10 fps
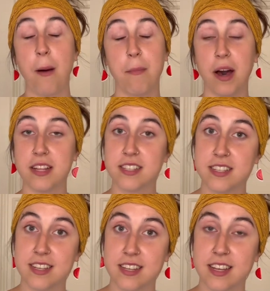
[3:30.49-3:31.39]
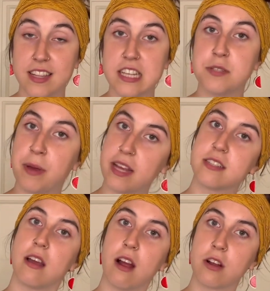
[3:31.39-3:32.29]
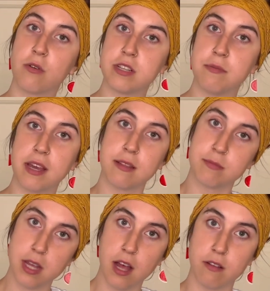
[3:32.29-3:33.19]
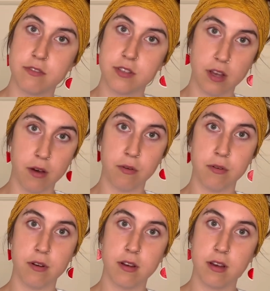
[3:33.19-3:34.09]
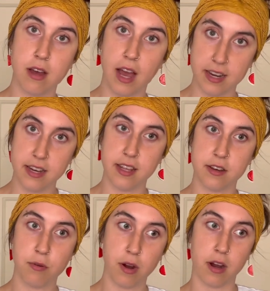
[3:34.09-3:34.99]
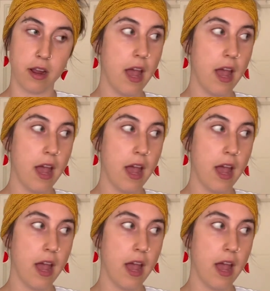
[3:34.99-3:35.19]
But these pants aren't going to make themselves, so I need to get to work.